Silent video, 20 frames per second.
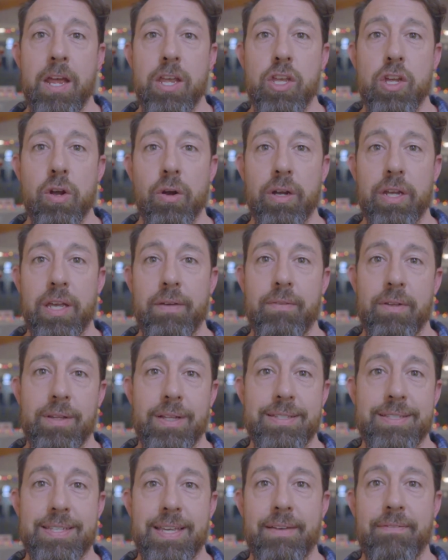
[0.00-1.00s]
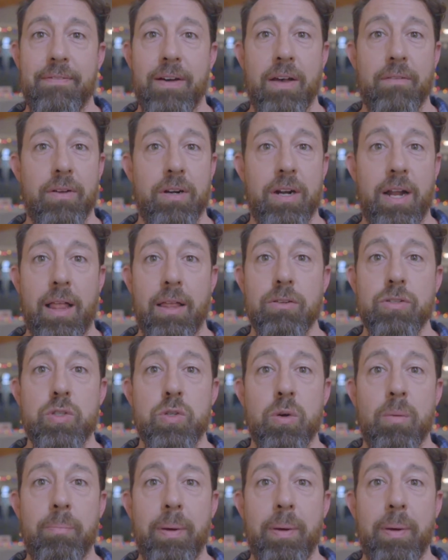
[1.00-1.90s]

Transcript: you're giving, let's say $500 to a